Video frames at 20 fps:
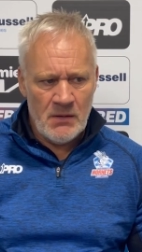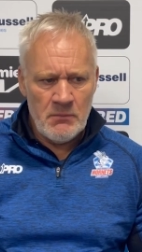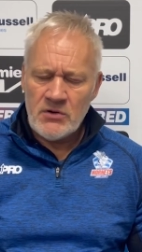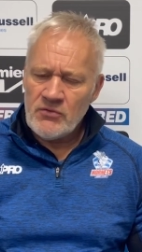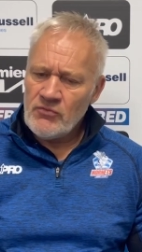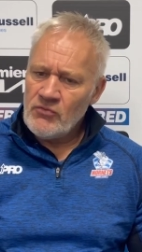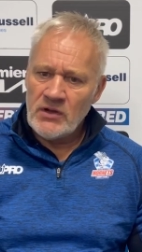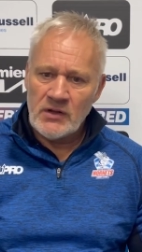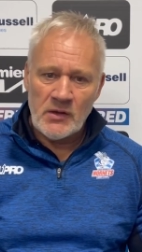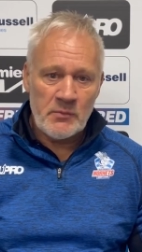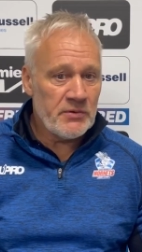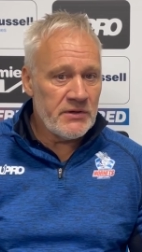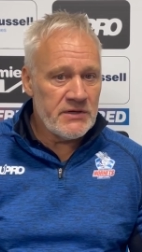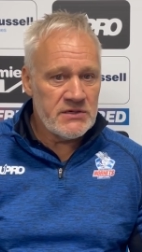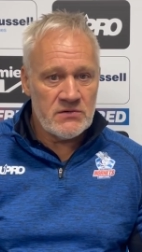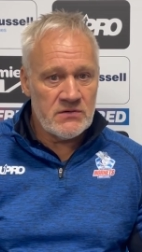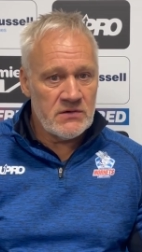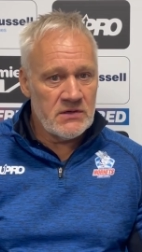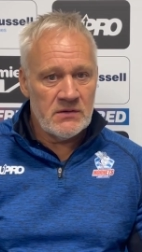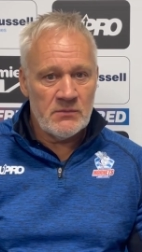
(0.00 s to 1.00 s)
but really pleased
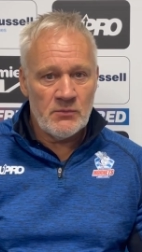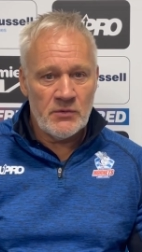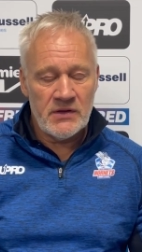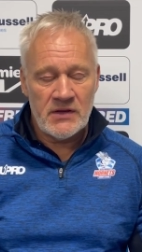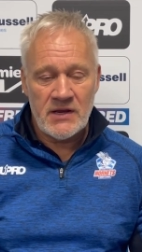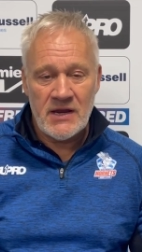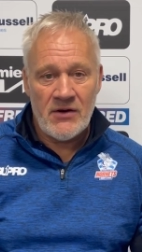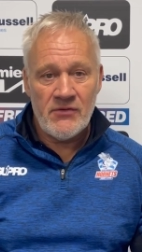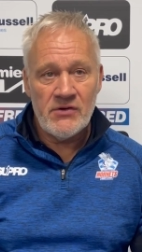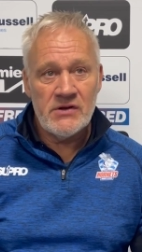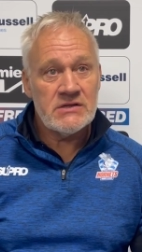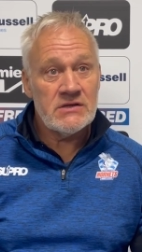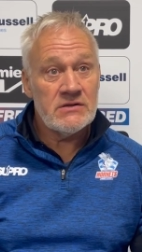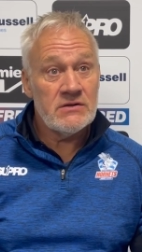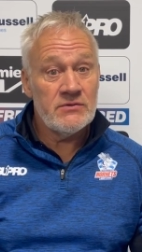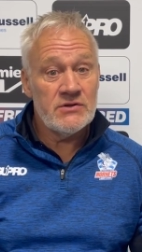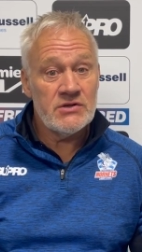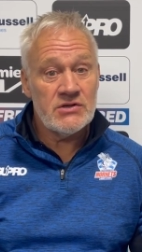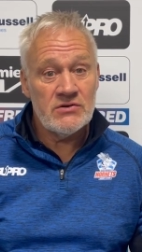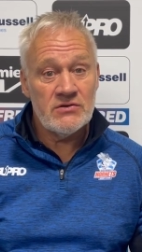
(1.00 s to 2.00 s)
with the, with the character that
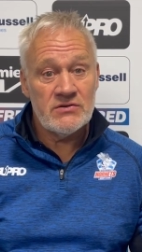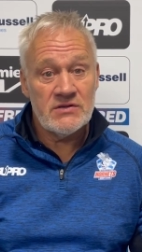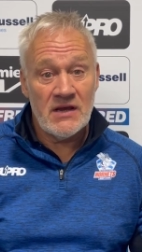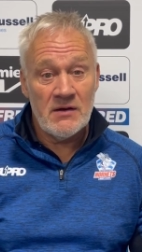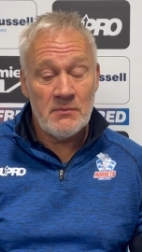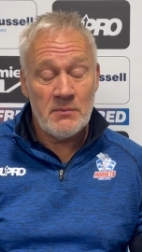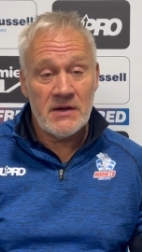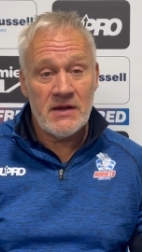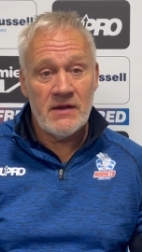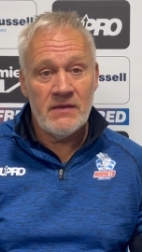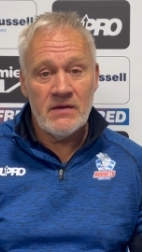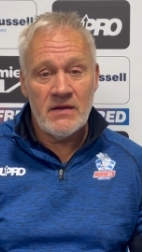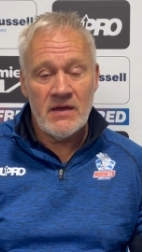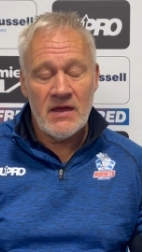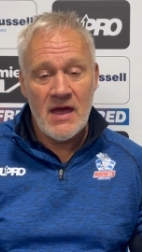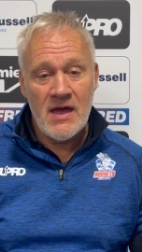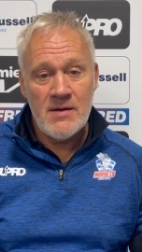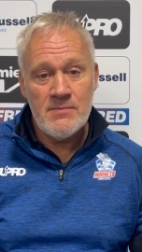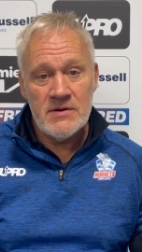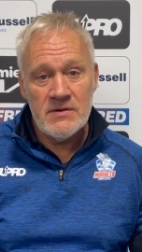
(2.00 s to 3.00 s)
we showed to get back in the
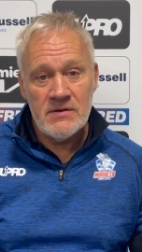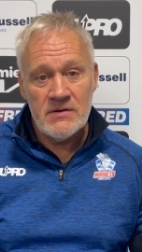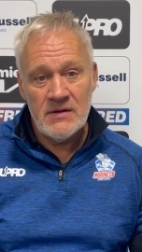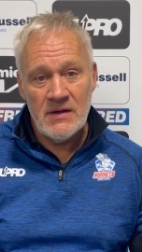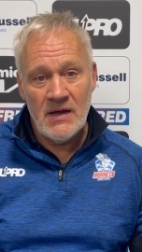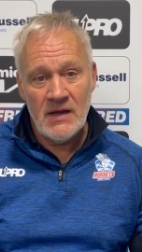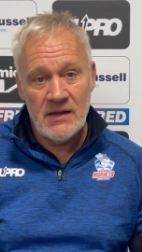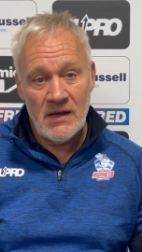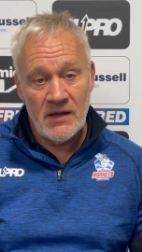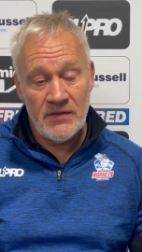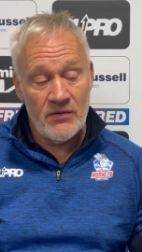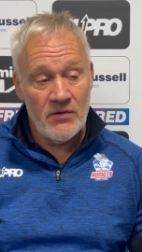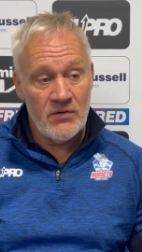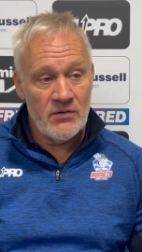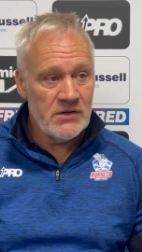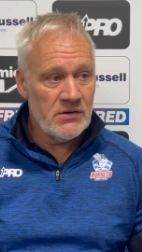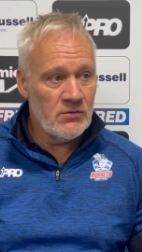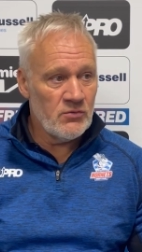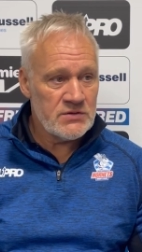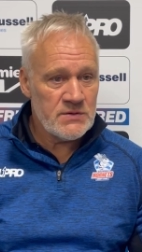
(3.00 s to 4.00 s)
game. And, and I thought,
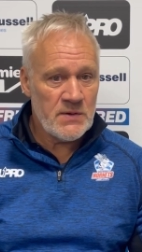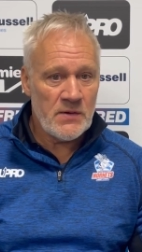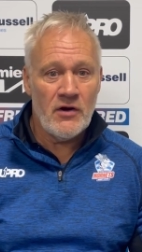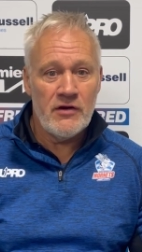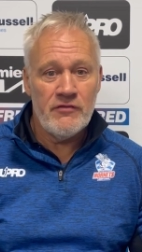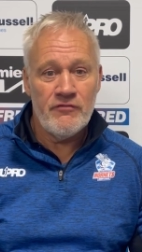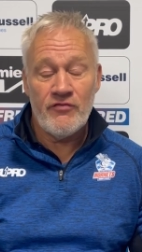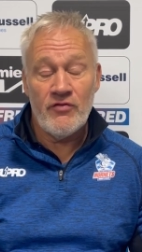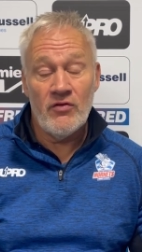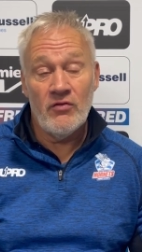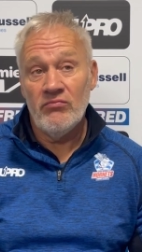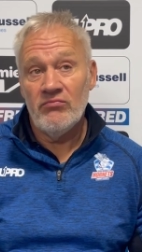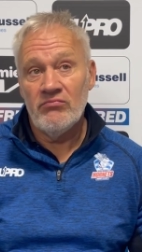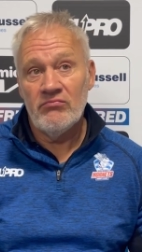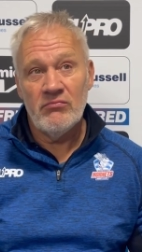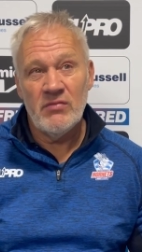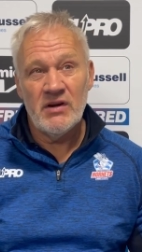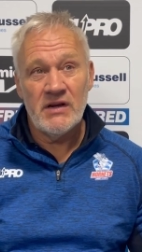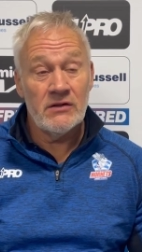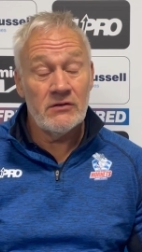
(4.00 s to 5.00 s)
you know, once we got in front,
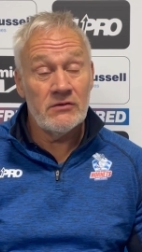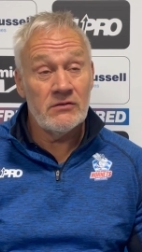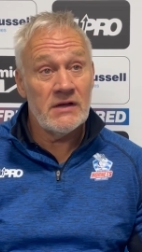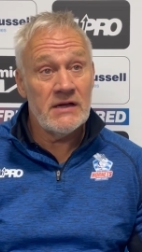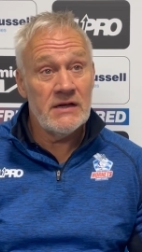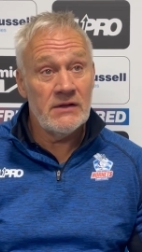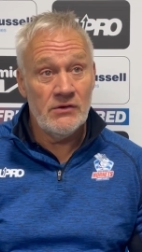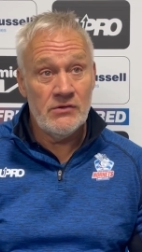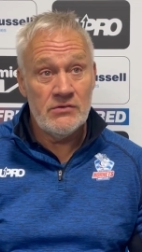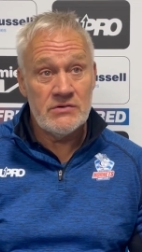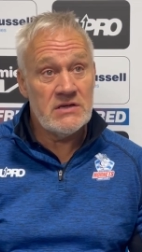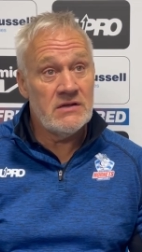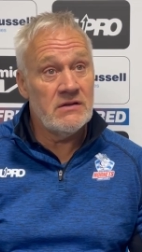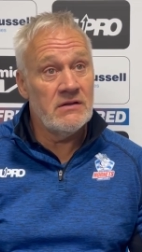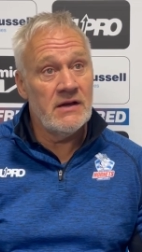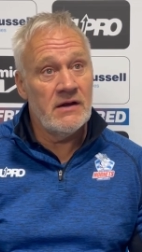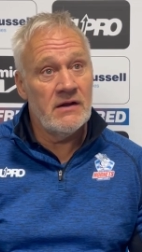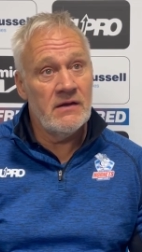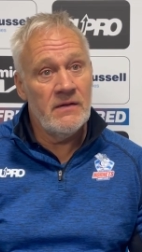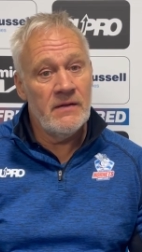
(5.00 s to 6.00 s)
we didn't look like losing
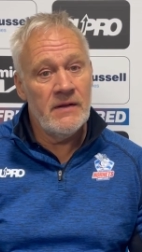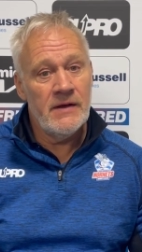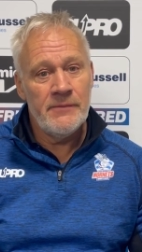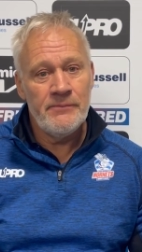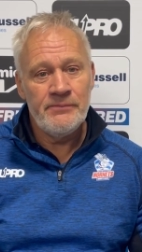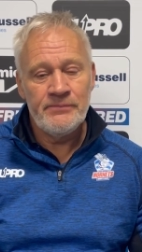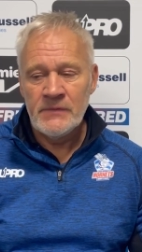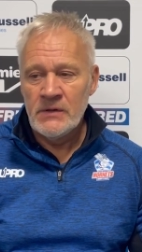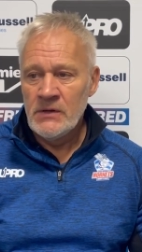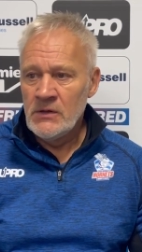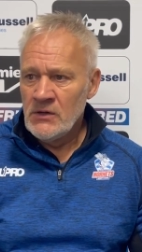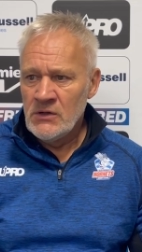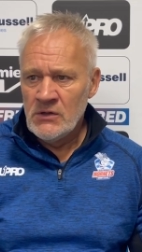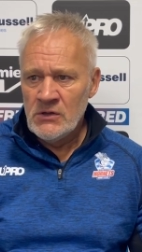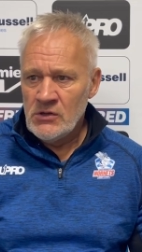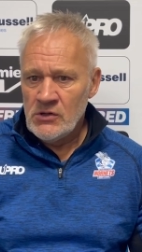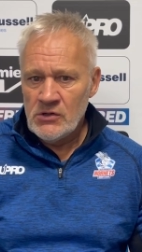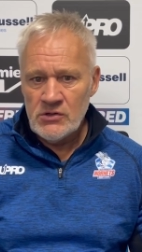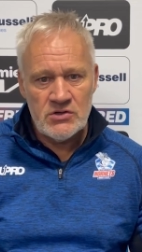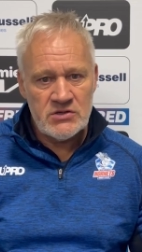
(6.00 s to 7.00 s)
there. And um,
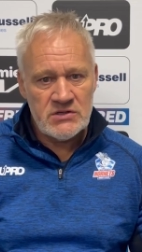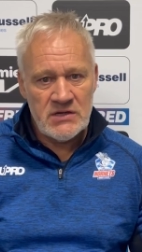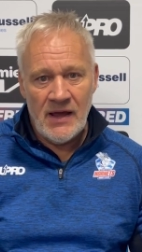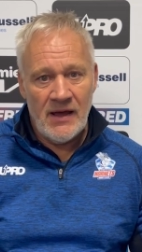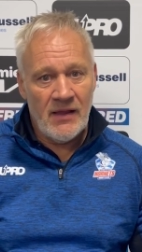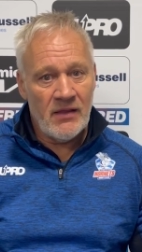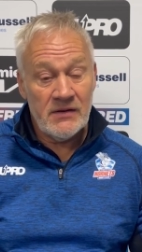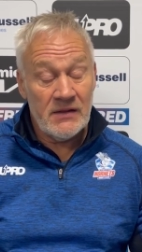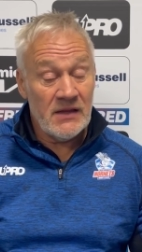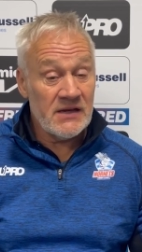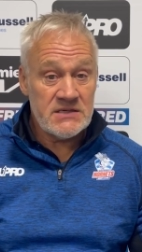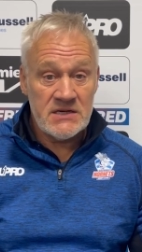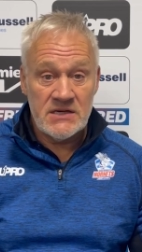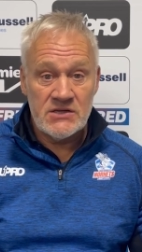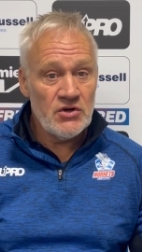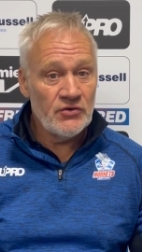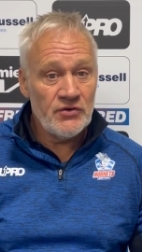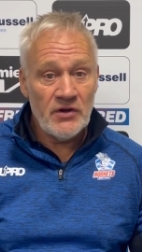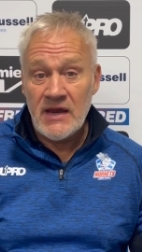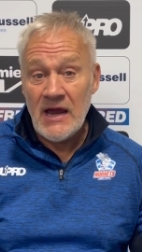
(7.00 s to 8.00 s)
just a hell, like I say,
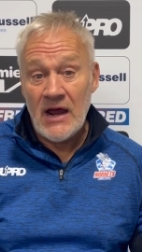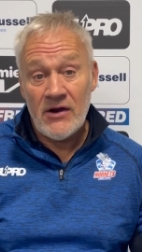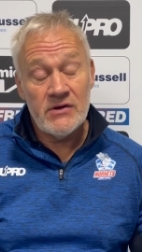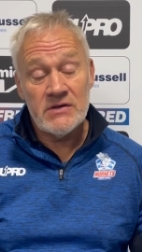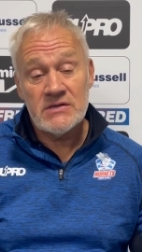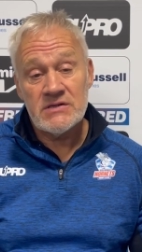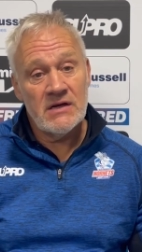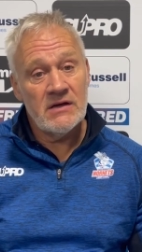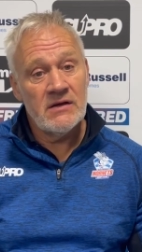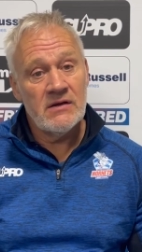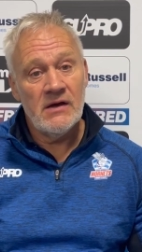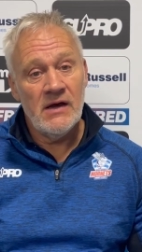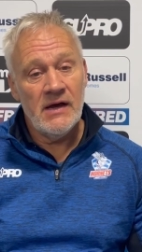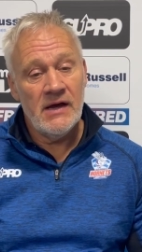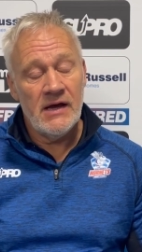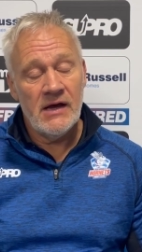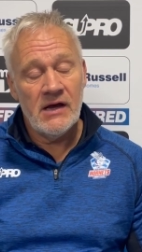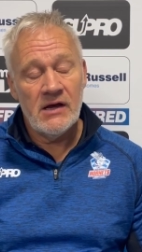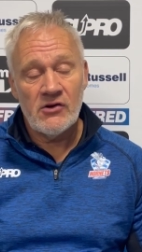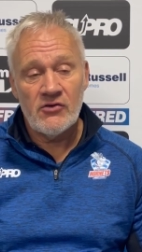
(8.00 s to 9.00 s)
ton of character,
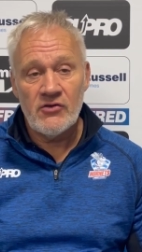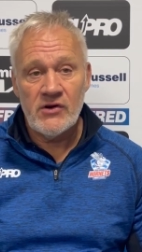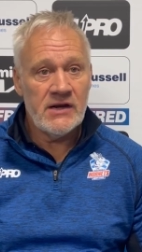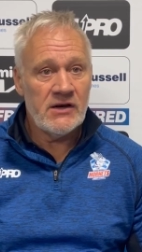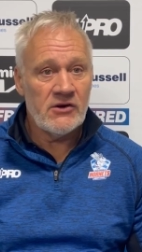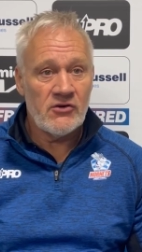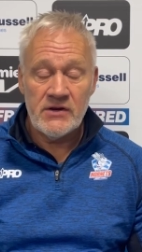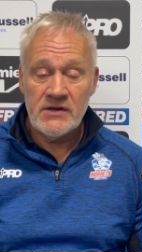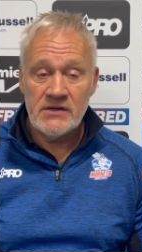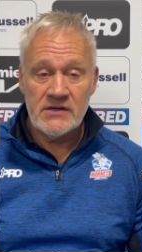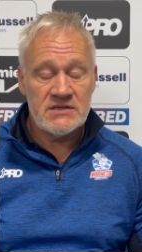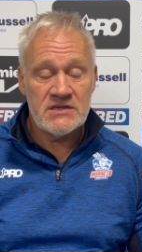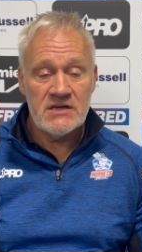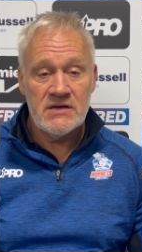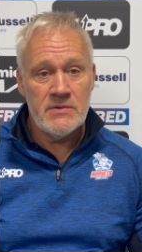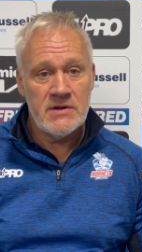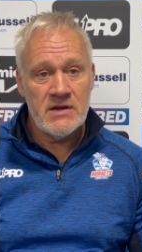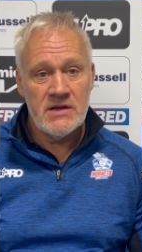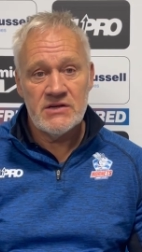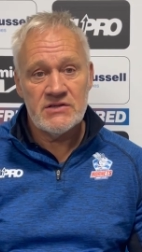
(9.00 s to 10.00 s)
uh, great great
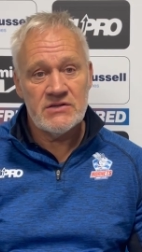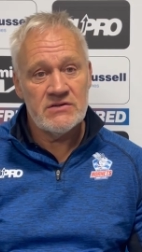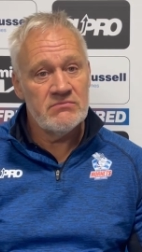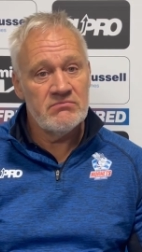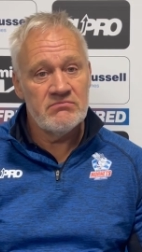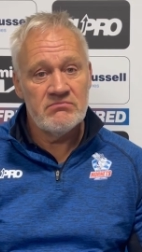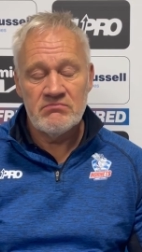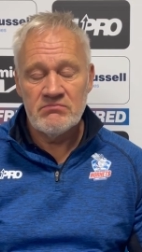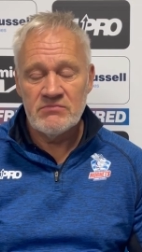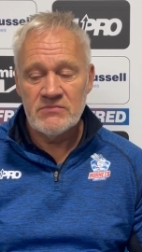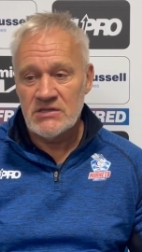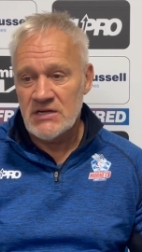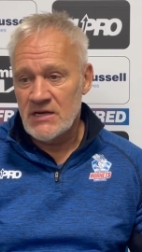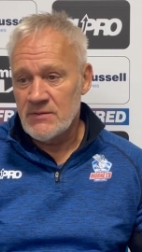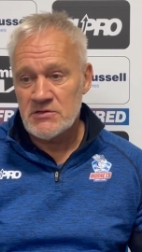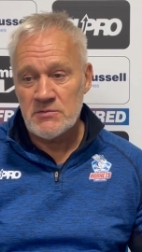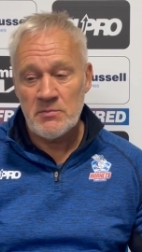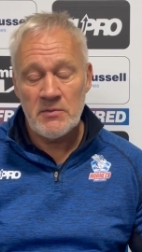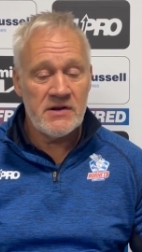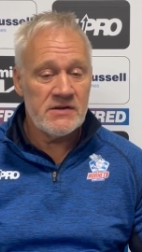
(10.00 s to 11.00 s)
determination team
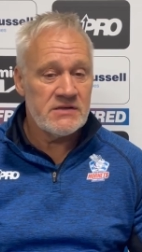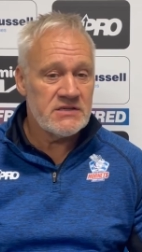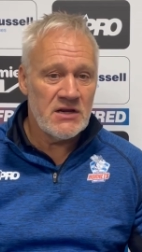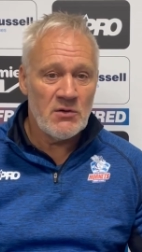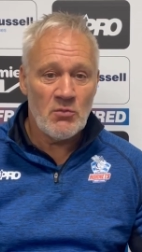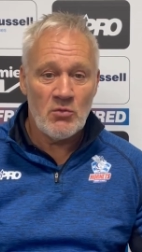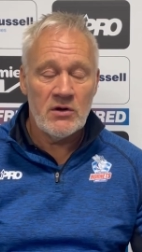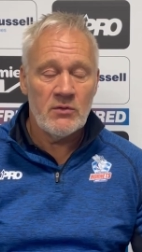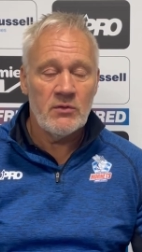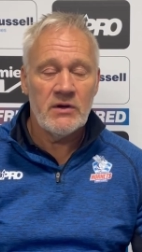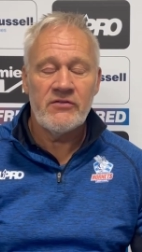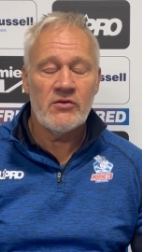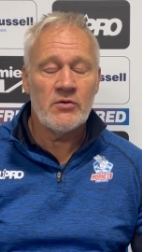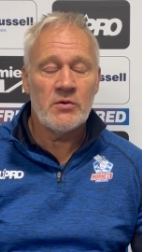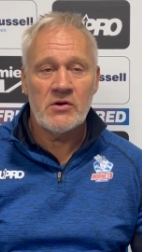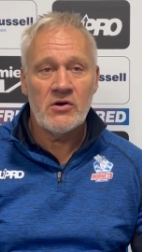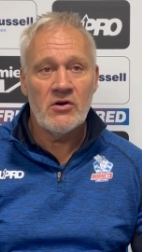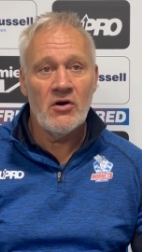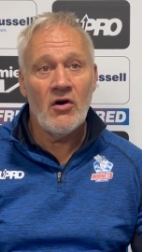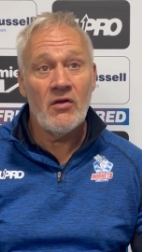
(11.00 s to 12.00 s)
spirit, teamwork, whatever you
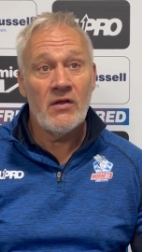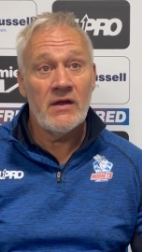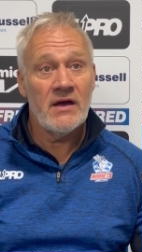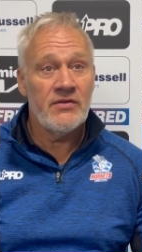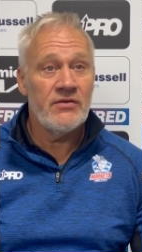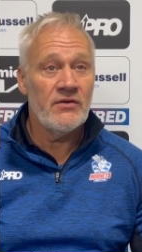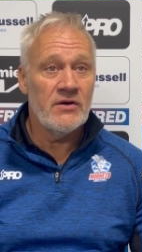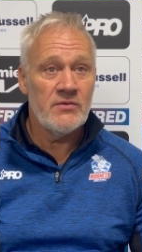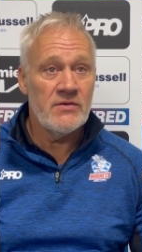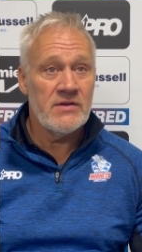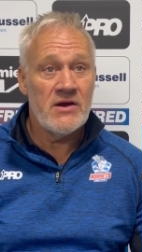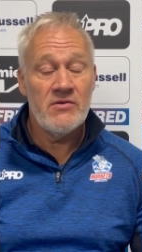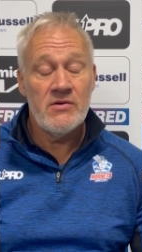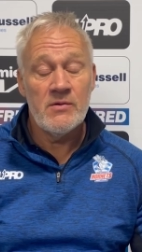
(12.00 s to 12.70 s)
want to call it. I thought it was there